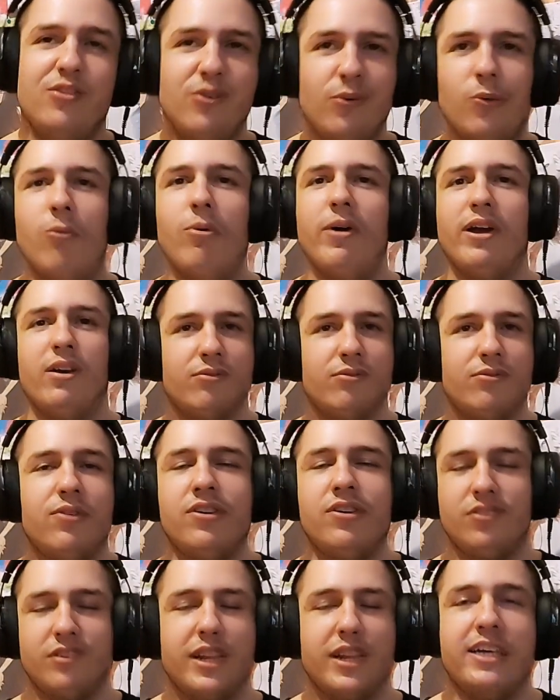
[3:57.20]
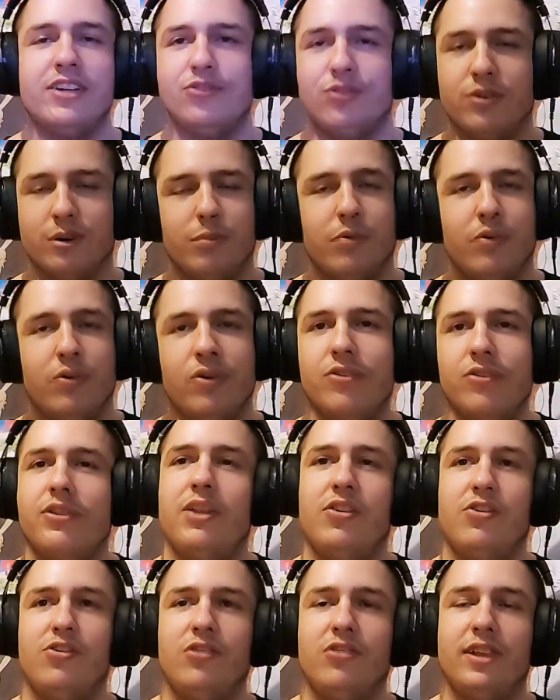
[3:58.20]
the way her voice like trembles
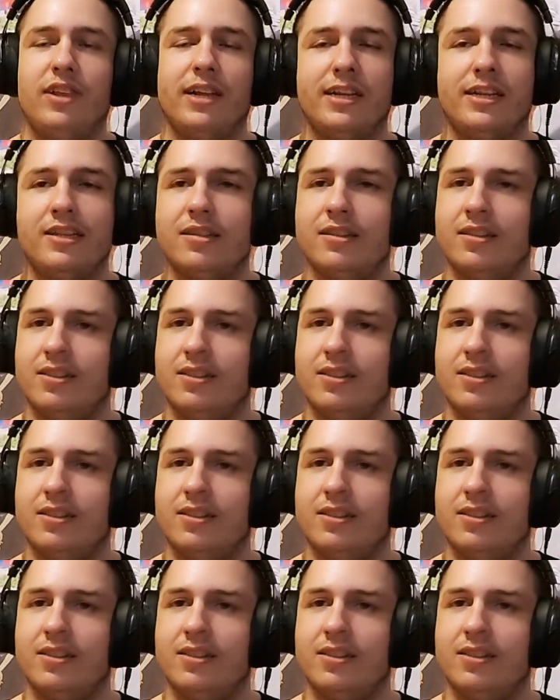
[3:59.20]
and just like